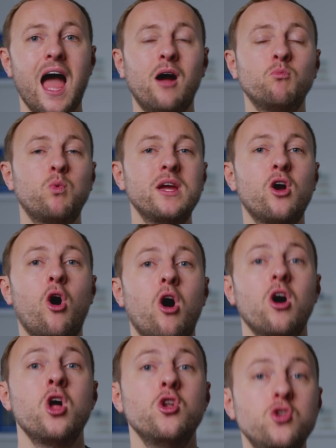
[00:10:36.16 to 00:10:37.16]
And we
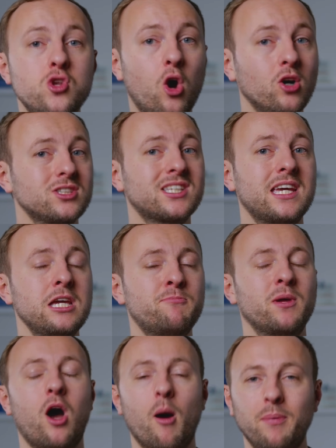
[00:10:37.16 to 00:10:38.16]
are not
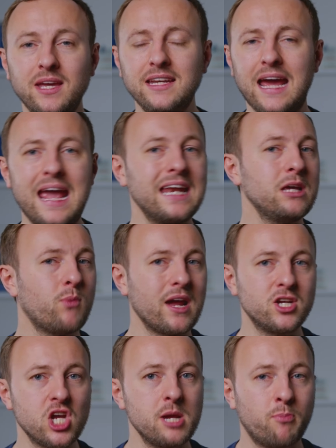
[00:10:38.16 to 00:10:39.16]
keeping up in any
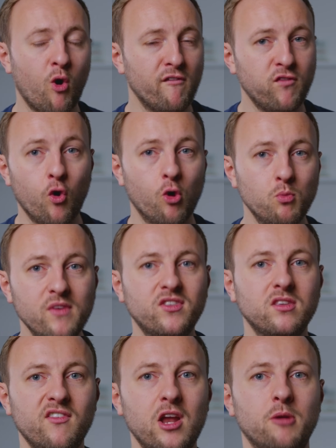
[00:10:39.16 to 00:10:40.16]
way, shape, or form with the
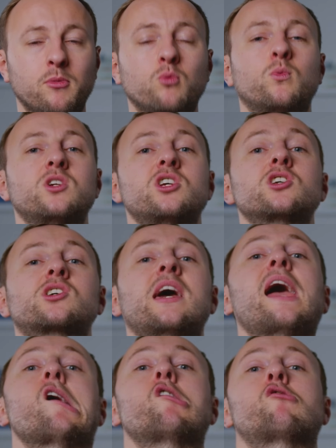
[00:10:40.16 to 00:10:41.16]
development, which is
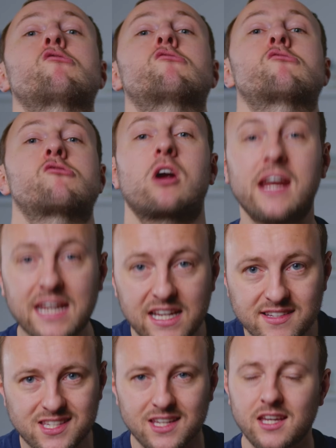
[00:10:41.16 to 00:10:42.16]

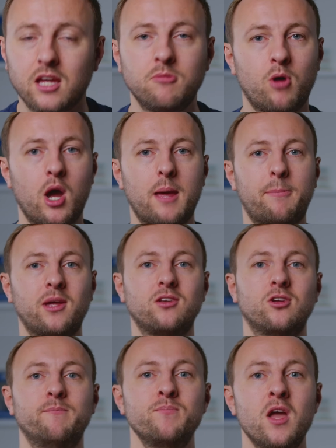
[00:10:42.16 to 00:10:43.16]
crazy, in my
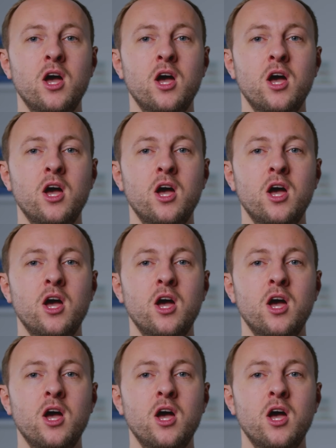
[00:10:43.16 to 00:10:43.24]
opinion.